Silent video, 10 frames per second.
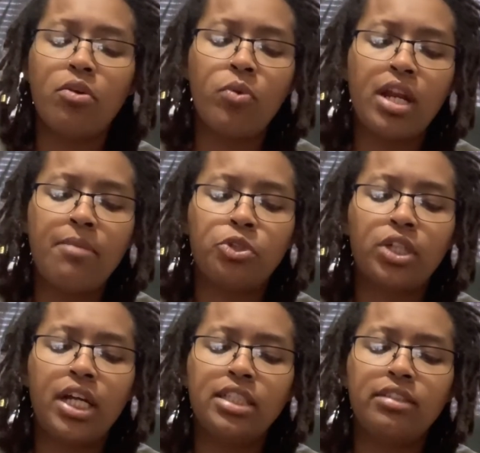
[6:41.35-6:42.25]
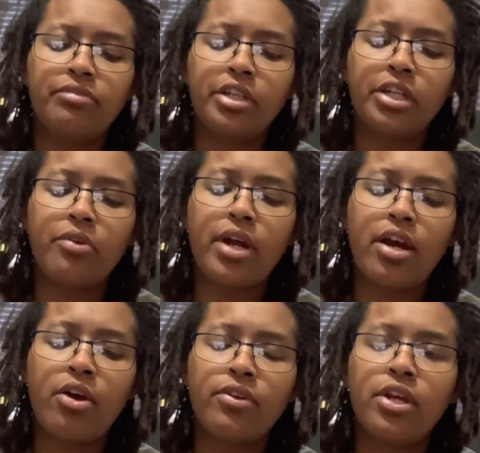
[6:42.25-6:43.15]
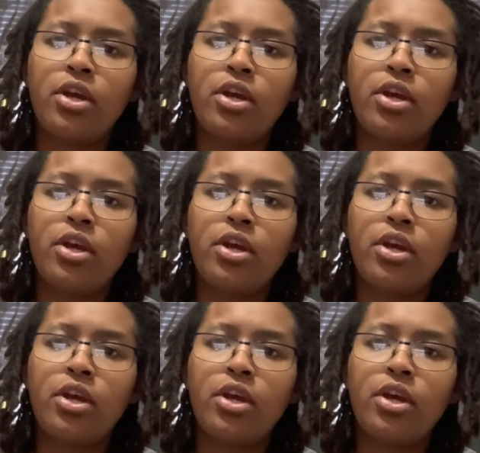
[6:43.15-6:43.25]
when I'm trying to figure out